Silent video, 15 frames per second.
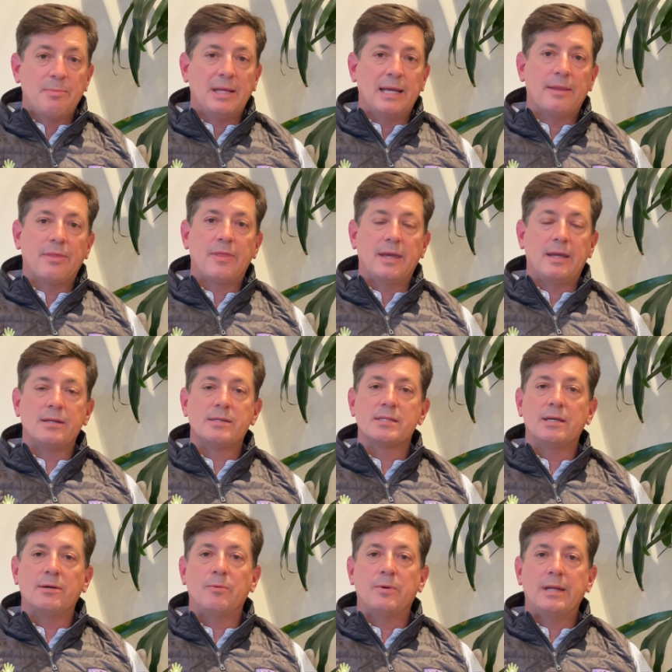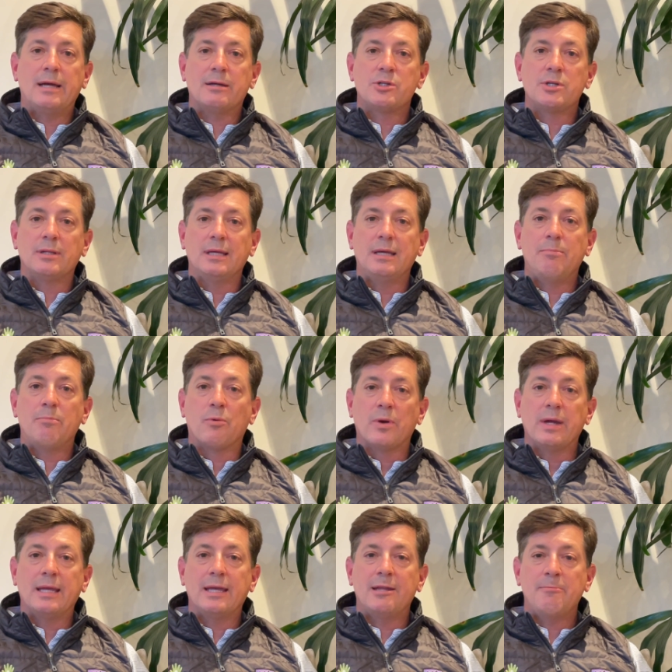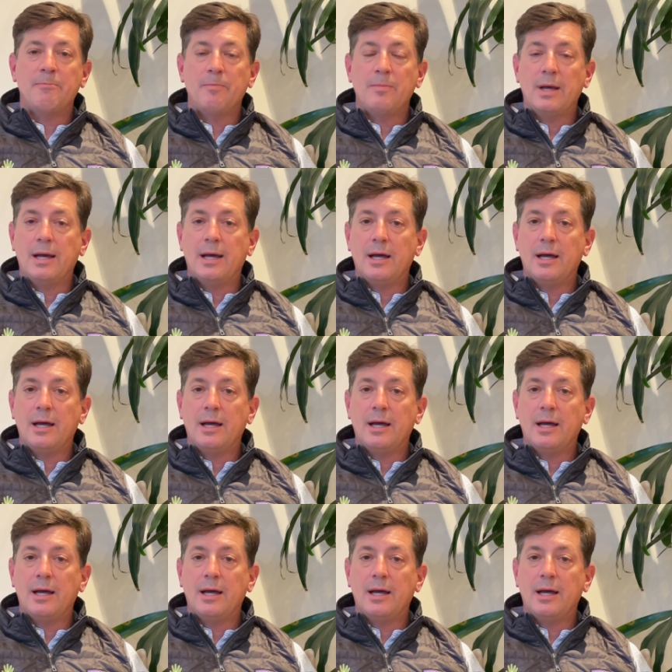plant things that would actually bring in